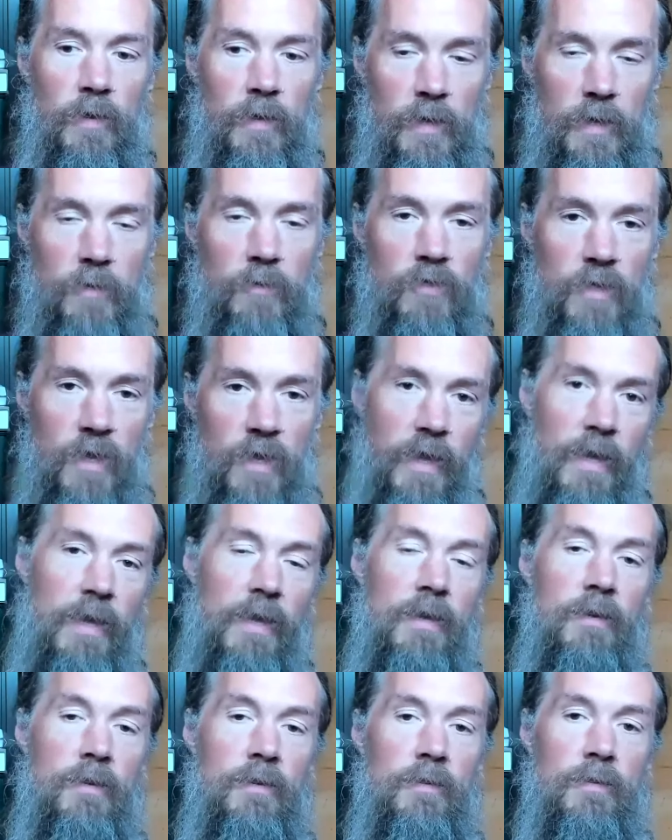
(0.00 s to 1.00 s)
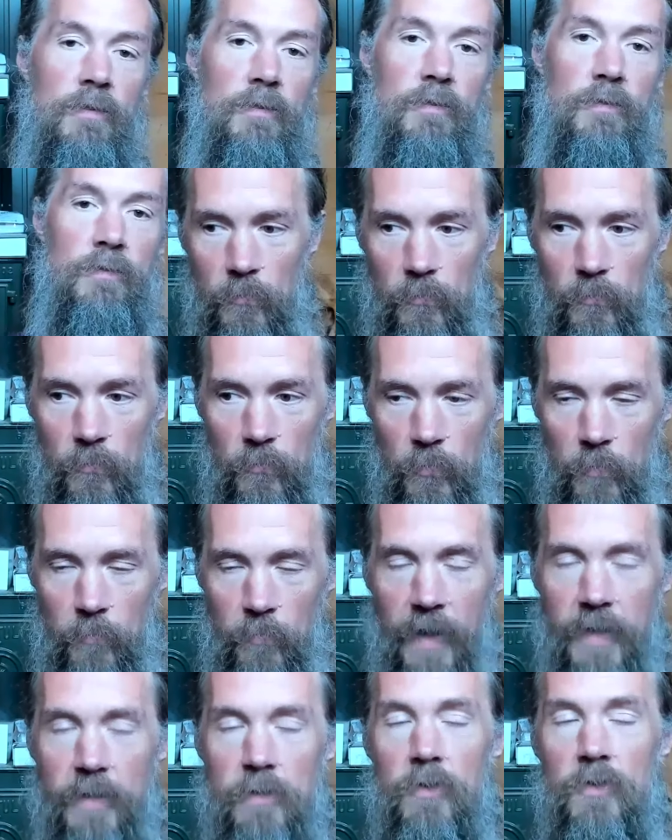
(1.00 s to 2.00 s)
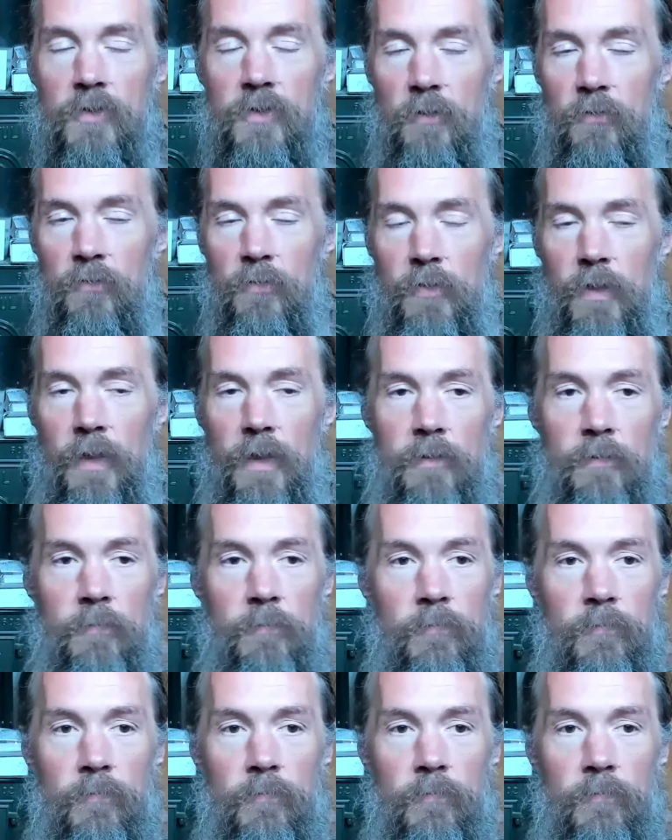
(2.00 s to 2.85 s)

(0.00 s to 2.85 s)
each day, remind yourself of that.